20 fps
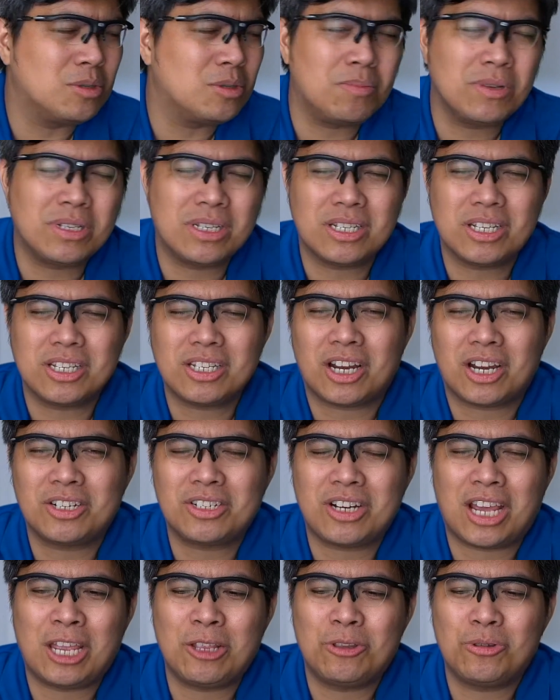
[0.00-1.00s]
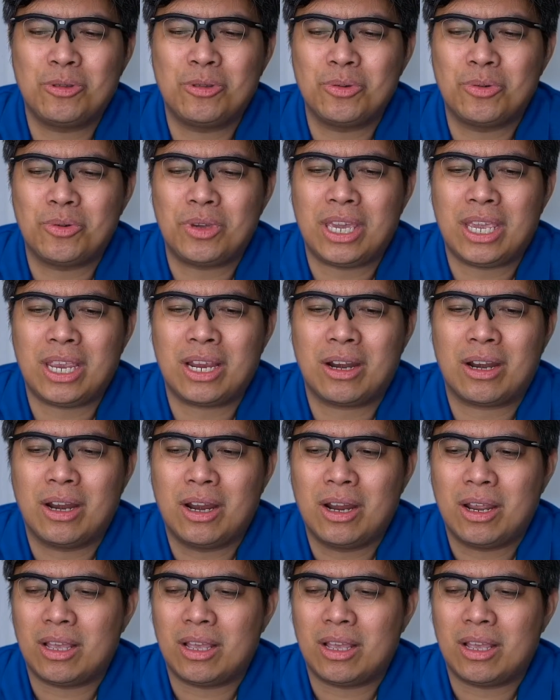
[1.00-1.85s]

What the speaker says: businesses are trying to do here.